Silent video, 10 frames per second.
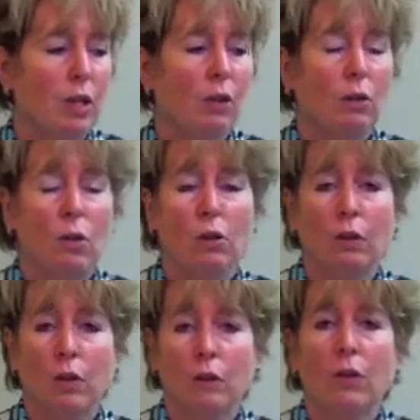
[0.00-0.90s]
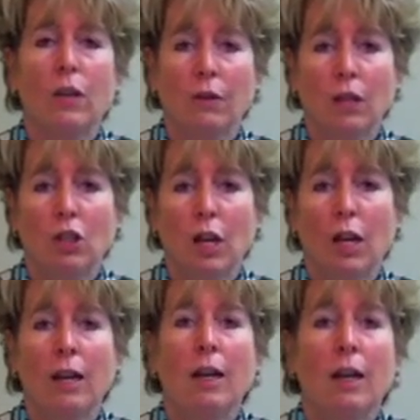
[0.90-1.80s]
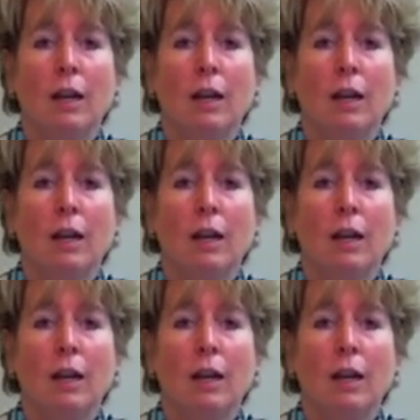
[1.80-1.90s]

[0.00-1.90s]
No longer, if you have an FHA